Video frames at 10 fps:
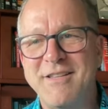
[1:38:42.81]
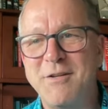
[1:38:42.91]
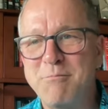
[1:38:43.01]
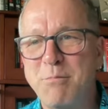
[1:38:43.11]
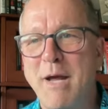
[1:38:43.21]
There
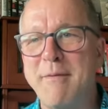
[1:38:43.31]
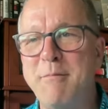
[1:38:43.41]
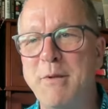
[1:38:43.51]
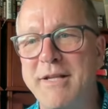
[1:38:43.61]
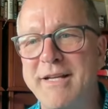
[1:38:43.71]
are probably
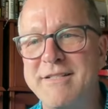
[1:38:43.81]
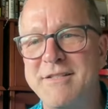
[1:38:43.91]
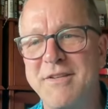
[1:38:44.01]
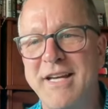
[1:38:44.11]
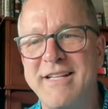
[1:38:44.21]
billions
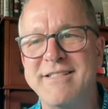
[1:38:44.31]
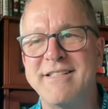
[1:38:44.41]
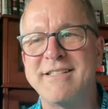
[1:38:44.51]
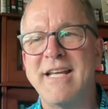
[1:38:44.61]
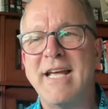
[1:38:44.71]
of
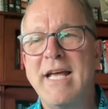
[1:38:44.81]
cases.